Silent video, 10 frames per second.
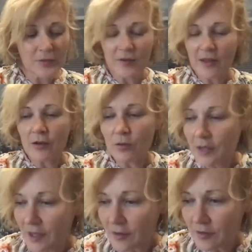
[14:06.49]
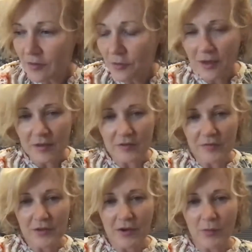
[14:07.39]
without looking at the screen to
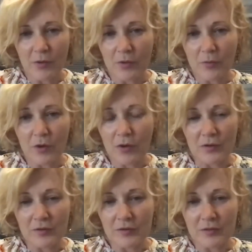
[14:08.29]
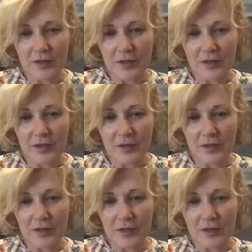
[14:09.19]
figure out what it was,